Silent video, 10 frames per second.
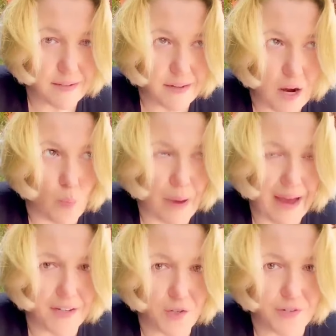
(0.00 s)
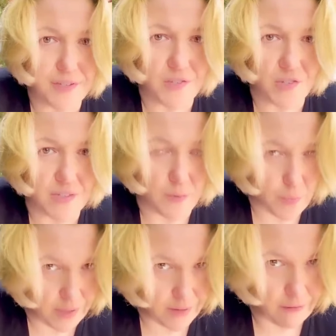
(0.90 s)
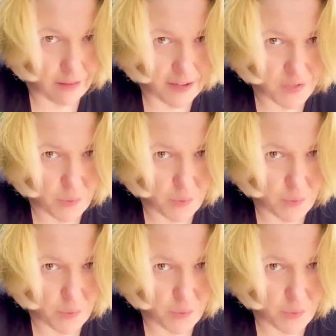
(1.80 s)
how bad your decisions have been in the last